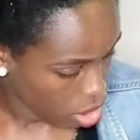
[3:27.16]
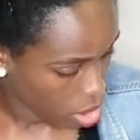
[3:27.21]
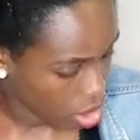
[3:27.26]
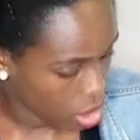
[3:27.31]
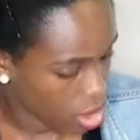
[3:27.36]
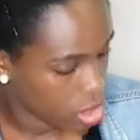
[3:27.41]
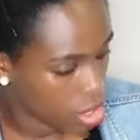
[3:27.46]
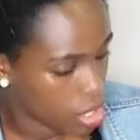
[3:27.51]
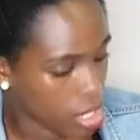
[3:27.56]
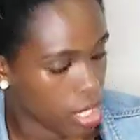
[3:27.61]

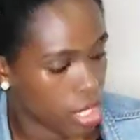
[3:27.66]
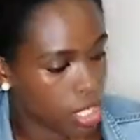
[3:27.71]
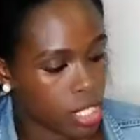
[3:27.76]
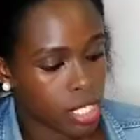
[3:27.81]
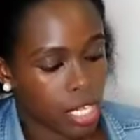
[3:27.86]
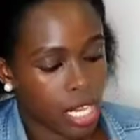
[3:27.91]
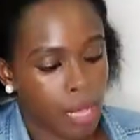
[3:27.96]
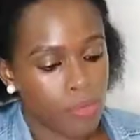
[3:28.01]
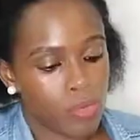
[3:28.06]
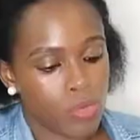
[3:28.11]
and then
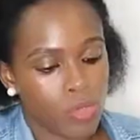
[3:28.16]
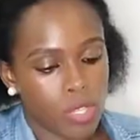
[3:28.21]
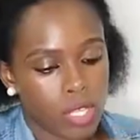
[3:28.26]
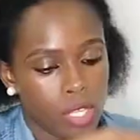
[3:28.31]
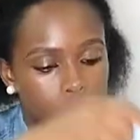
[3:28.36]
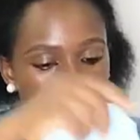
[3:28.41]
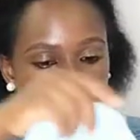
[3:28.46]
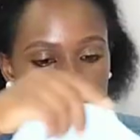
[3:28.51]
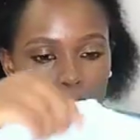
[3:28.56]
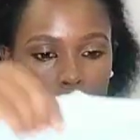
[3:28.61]
it comes with
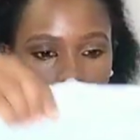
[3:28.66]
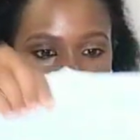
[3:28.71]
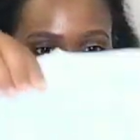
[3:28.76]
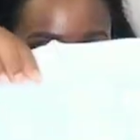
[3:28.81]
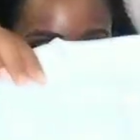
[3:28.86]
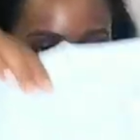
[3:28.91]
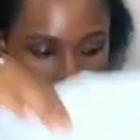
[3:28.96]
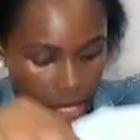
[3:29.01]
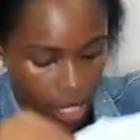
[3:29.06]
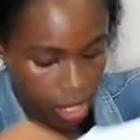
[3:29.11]
a
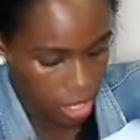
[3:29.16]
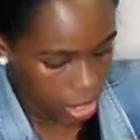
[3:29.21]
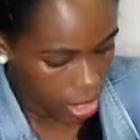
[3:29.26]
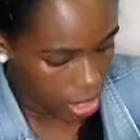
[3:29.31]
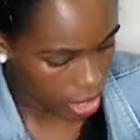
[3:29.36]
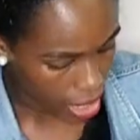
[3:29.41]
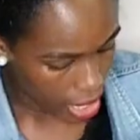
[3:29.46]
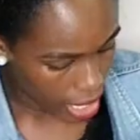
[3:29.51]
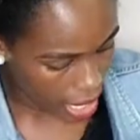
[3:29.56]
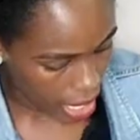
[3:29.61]
sweater
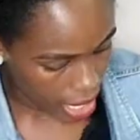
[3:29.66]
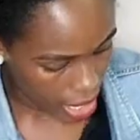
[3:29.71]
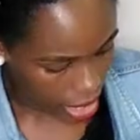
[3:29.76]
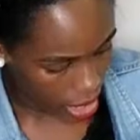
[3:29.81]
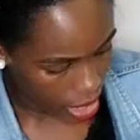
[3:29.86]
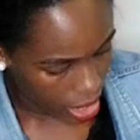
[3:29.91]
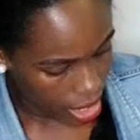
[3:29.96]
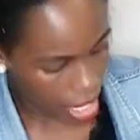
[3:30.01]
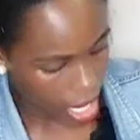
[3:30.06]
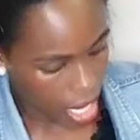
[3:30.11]

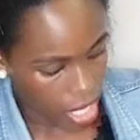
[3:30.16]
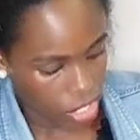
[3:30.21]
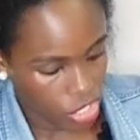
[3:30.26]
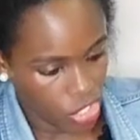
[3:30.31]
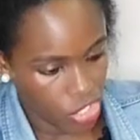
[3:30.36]
and a